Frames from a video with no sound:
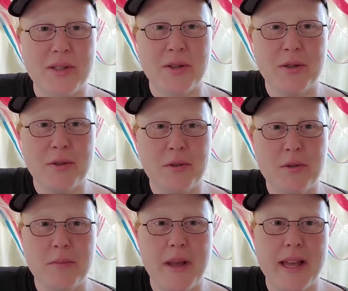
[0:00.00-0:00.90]
to
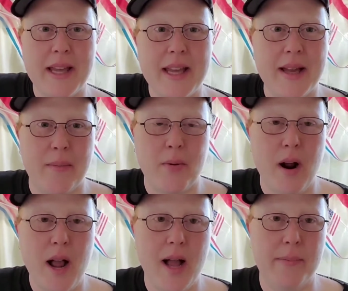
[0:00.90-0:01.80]
making a
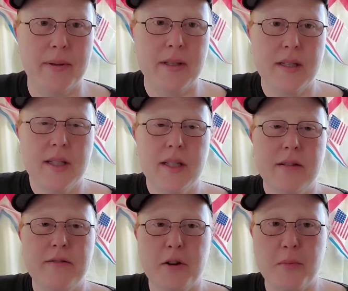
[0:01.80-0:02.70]
prop
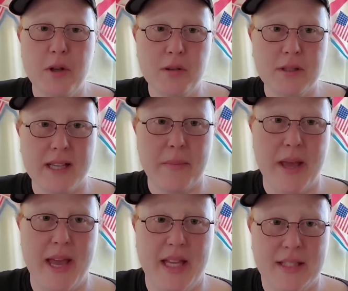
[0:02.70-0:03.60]
for Music
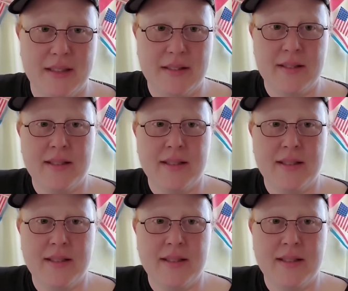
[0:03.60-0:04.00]
Man.